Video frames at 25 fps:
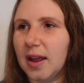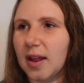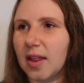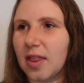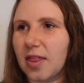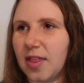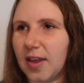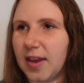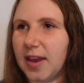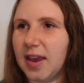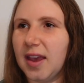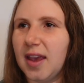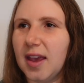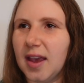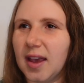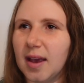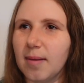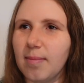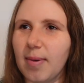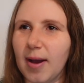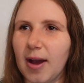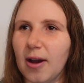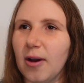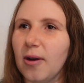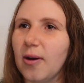Thinking
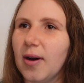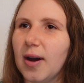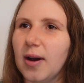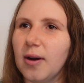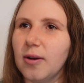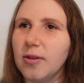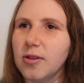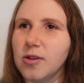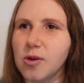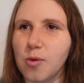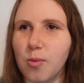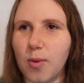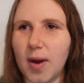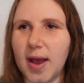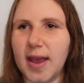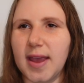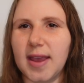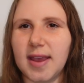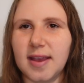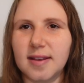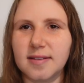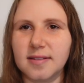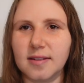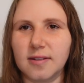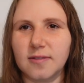about the
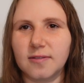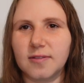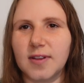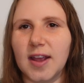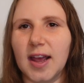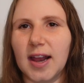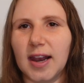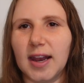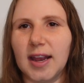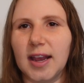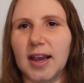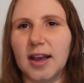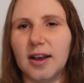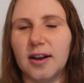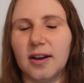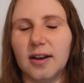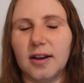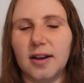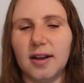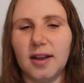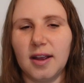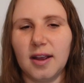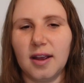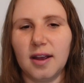ways of telling her,